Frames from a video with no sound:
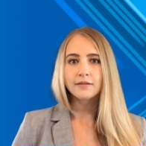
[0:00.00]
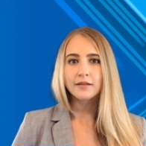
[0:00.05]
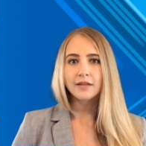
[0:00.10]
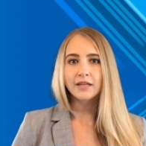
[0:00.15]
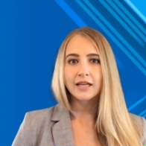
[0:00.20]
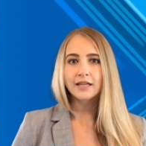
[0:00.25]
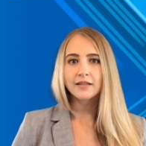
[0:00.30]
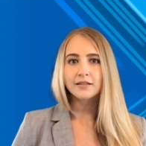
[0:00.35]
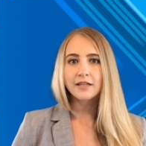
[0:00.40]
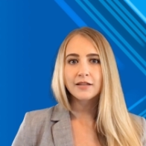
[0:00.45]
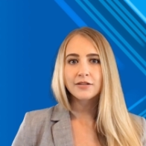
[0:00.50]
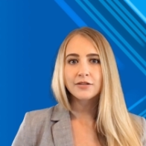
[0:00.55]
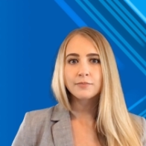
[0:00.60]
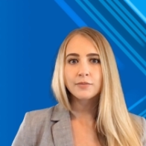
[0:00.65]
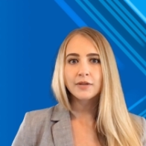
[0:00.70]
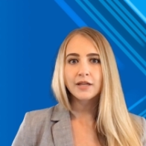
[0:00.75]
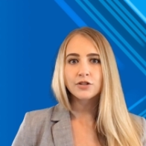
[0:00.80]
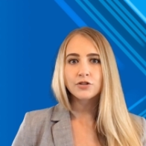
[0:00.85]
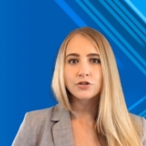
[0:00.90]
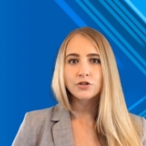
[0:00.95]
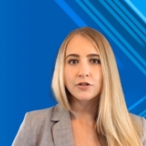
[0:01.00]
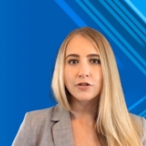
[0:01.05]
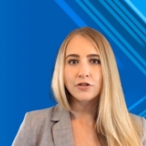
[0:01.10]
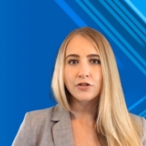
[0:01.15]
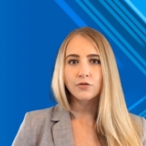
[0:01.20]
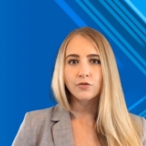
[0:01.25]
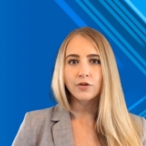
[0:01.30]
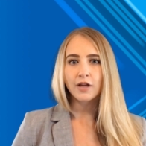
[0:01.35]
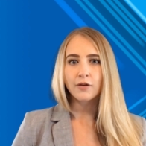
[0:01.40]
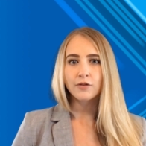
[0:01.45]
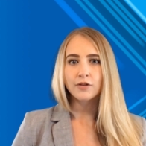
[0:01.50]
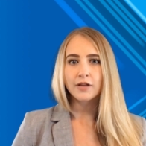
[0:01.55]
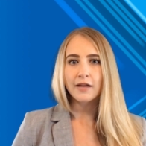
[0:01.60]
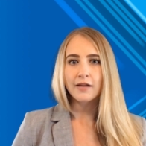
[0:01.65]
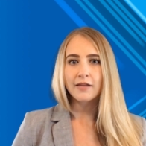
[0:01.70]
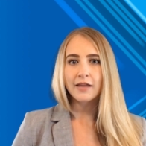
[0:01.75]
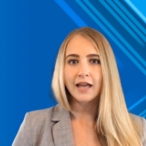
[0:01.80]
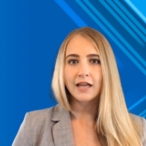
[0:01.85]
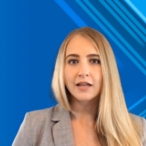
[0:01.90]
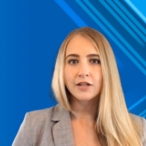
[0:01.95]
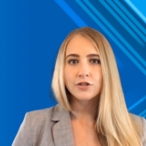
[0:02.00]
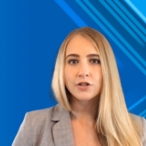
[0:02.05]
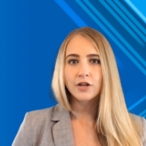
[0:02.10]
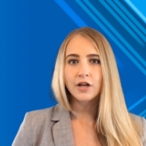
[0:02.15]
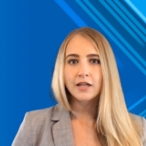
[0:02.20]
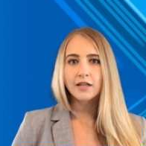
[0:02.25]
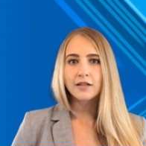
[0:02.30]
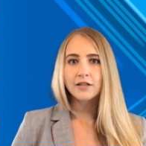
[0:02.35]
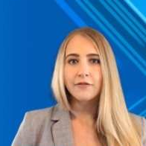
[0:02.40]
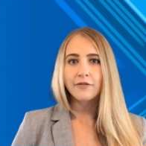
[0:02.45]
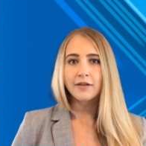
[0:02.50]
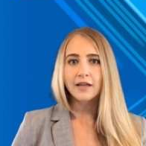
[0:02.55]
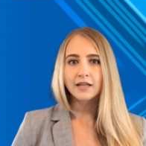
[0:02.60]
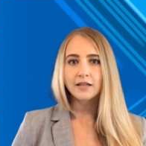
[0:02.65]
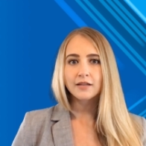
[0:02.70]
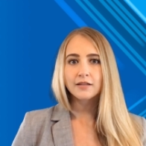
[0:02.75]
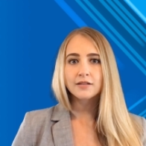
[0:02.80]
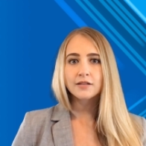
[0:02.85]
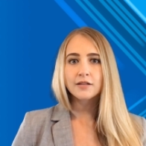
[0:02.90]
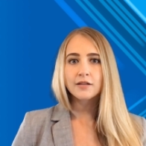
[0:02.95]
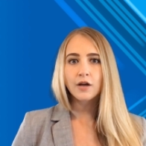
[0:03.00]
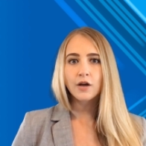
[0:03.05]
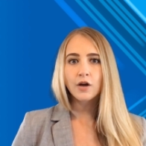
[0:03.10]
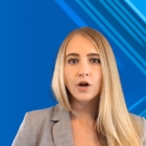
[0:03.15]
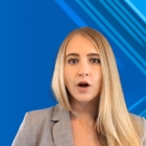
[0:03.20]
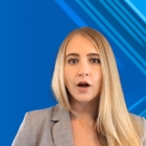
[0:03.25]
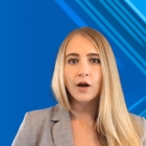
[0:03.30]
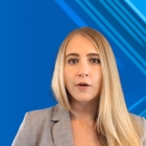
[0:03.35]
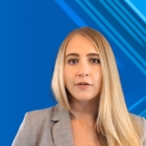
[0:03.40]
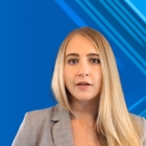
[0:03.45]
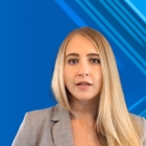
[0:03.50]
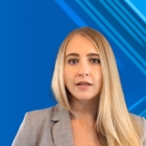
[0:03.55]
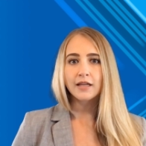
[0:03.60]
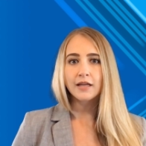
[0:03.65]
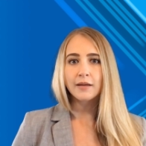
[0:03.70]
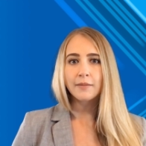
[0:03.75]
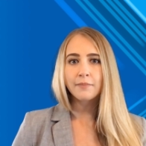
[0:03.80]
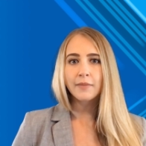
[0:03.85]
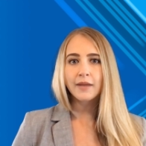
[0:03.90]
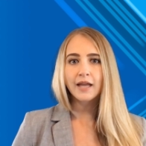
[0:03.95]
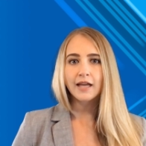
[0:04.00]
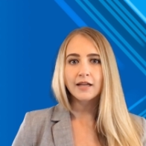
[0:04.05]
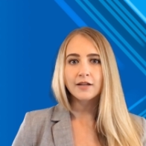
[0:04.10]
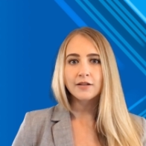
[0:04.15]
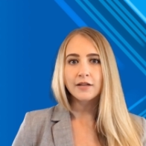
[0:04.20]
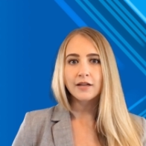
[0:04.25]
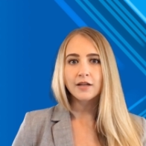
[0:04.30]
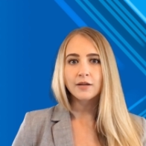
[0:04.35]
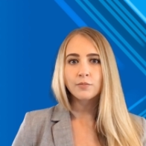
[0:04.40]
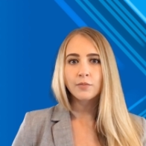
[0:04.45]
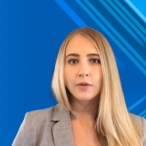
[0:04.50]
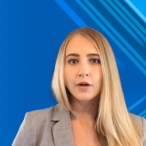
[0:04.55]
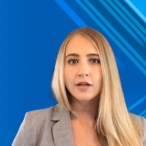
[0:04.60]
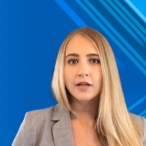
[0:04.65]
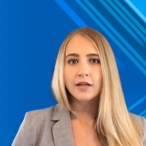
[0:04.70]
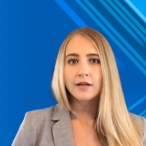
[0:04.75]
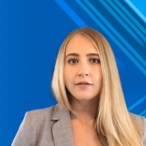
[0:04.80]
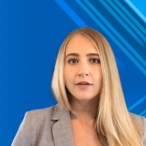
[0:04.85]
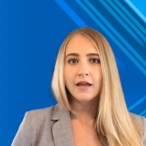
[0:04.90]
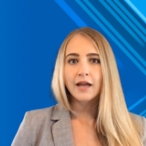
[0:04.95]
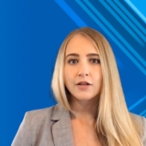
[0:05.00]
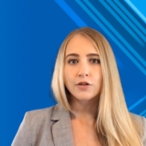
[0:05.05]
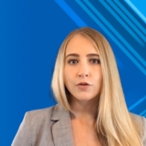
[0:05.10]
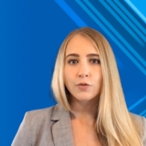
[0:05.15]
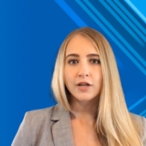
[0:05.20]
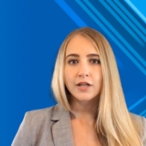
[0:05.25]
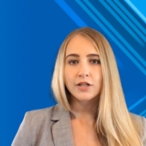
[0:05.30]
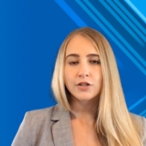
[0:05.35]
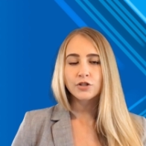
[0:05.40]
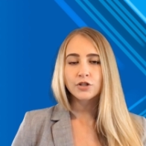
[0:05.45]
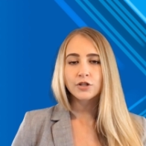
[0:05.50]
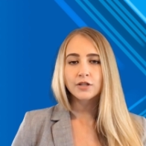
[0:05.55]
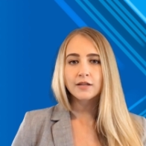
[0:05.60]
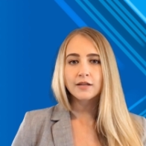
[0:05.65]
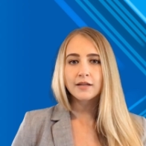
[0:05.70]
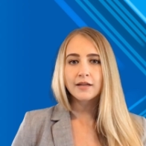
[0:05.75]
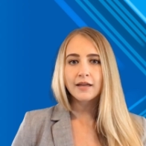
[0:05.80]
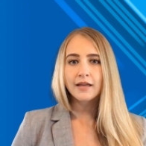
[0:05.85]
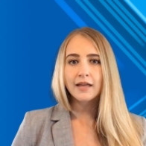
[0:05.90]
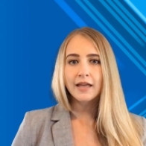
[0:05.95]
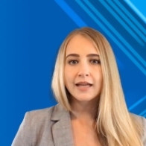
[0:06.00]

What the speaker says: The anticipation surrounding tech giant events often impacts their market valuation,